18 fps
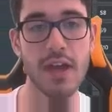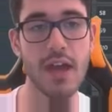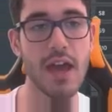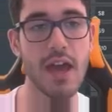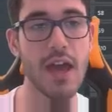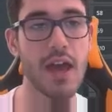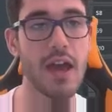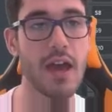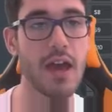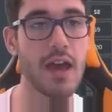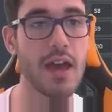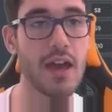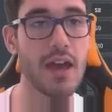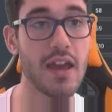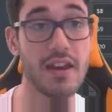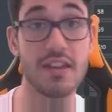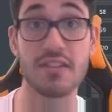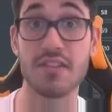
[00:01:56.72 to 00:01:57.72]

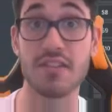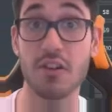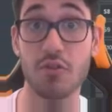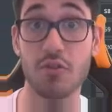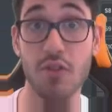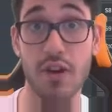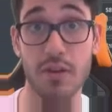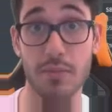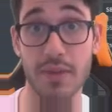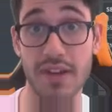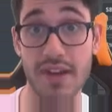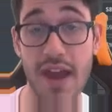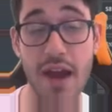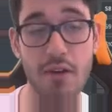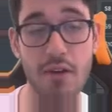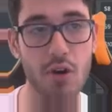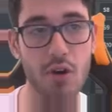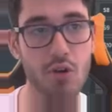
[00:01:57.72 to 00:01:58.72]
and it's incredibly
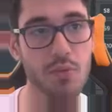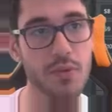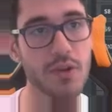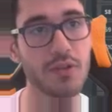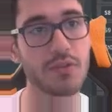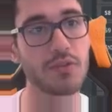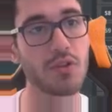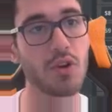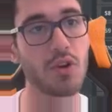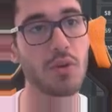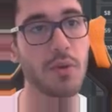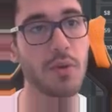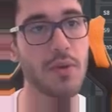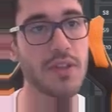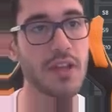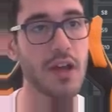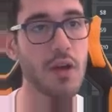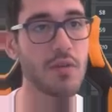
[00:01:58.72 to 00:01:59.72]
narrow, because normally
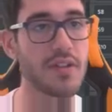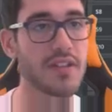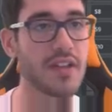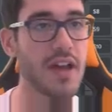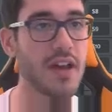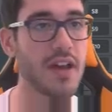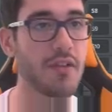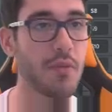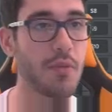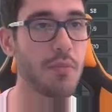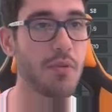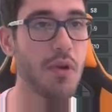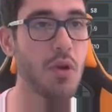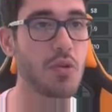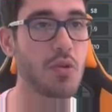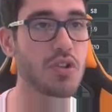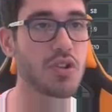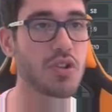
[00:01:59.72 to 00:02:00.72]
when you go with this kind of
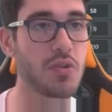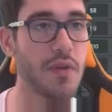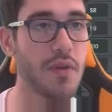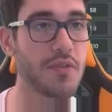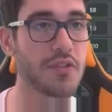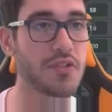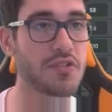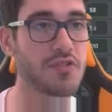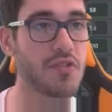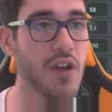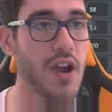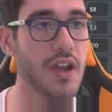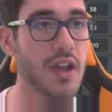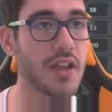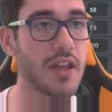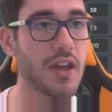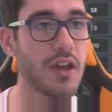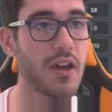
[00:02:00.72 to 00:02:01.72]
approach you have a
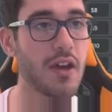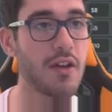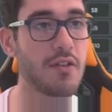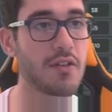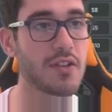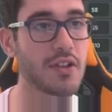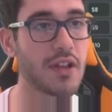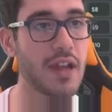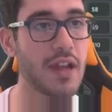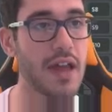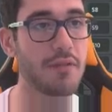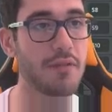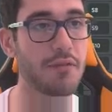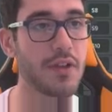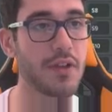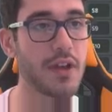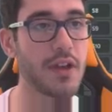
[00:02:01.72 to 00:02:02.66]
striker and you'll have